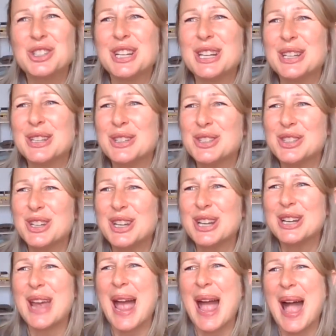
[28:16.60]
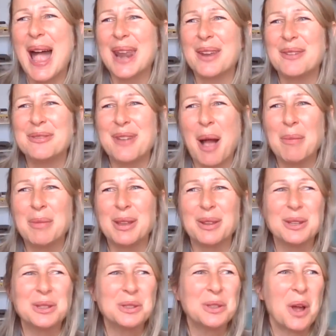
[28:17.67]
she had a
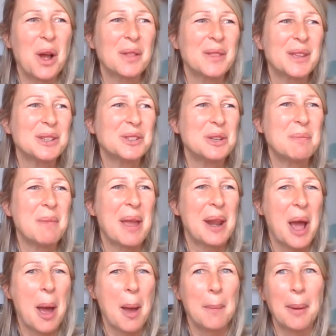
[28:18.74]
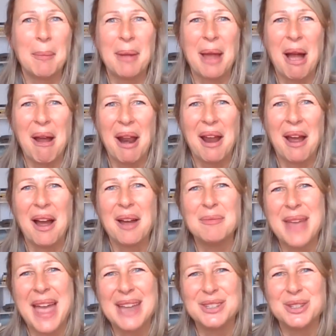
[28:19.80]
fabulous song that she made up about
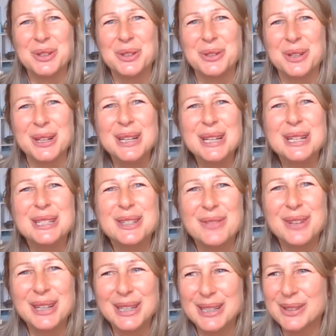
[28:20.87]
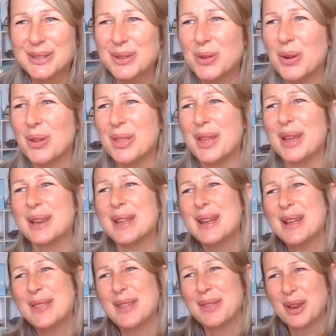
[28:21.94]
at Duke Divinity School
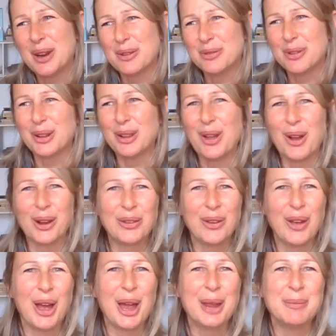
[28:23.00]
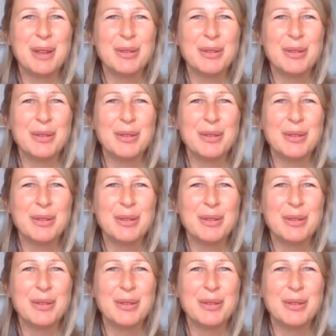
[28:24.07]
that there for a long time,